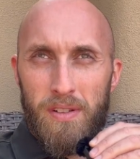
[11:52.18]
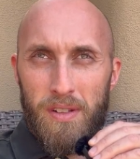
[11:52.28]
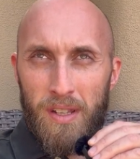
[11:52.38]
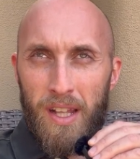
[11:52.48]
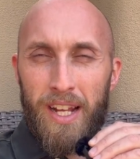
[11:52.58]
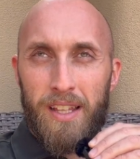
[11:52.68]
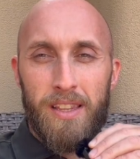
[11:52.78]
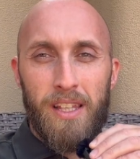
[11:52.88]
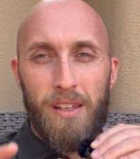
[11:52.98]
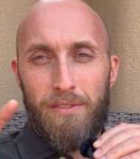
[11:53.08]
like
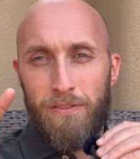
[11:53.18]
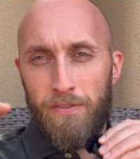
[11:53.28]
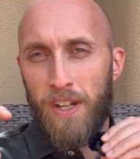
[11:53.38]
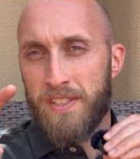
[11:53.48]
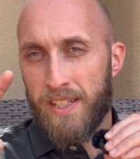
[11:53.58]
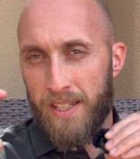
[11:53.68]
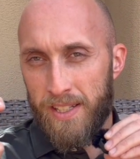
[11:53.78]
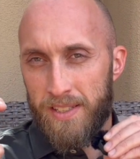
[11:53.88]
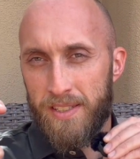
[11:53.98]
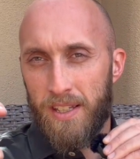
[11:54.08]
the
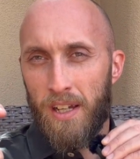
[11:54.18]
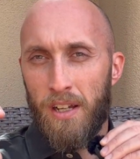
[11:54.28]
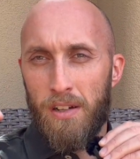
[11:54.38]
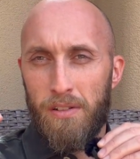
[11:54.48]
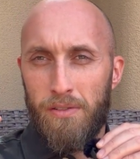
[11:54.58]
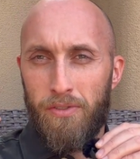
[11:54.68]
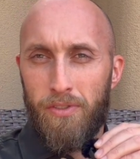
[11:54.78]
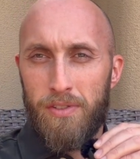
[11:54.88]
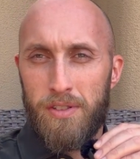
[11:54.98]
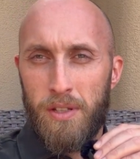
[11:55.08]
fussiness
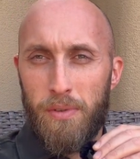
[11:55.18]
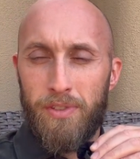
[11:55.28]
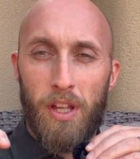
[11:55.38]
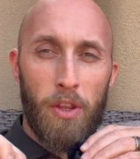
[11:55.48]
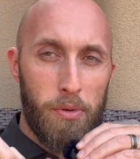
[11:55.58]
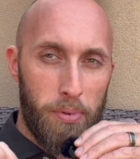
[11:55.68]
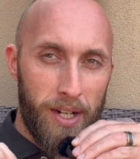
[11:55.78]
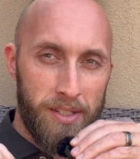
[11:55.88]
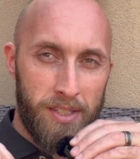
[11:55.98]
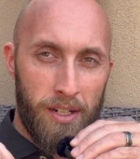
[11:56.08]
of some of the other
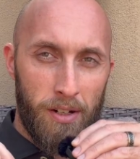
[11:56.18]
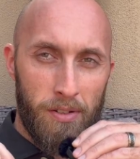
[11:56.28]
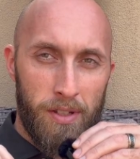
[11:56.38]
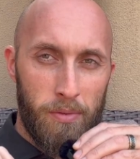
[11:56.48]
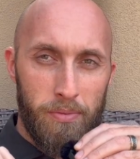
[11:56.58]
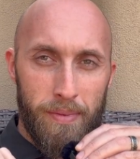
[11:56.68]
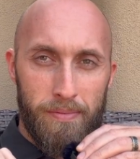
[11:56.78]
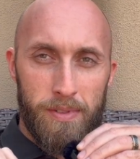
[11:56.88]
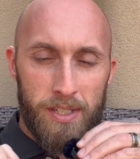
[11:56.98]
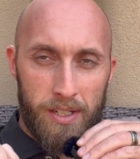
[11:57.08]
brands here that we've
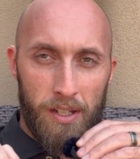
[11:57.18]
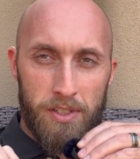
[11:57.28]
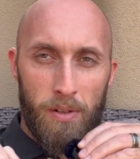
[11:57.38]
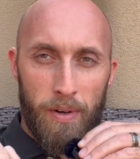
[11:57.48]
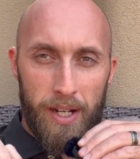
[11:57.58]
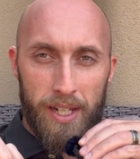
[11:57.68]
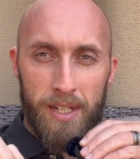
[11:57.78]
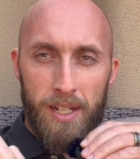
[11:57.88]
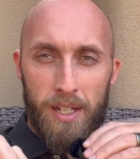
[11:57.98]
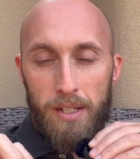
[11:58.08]
discussed already.
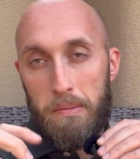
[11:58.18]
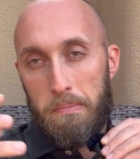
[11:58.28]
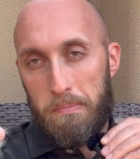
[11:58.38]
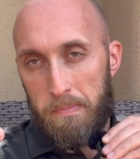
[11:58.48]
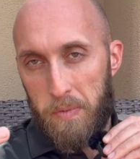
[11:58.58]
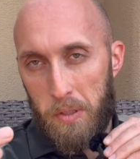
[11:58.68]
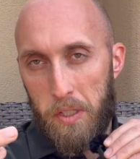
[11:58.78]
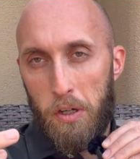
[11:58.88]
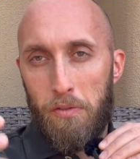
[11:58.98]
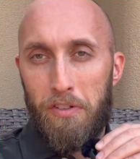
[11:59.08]
Don't
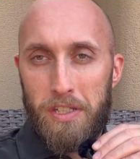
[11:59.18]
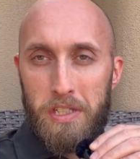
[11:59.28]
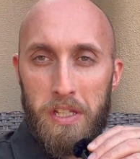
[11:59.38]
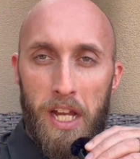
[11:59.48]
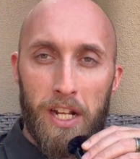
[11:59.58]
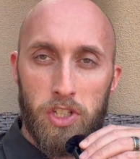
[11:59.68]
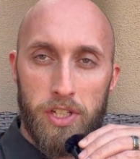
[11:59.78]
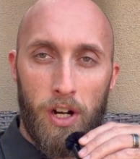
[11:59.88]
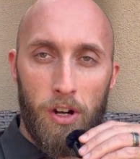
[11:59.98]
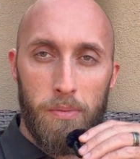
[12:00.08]
know how fussy they
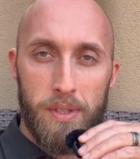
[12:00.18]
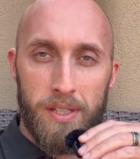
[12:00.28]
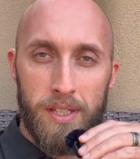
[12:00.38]
actually are, but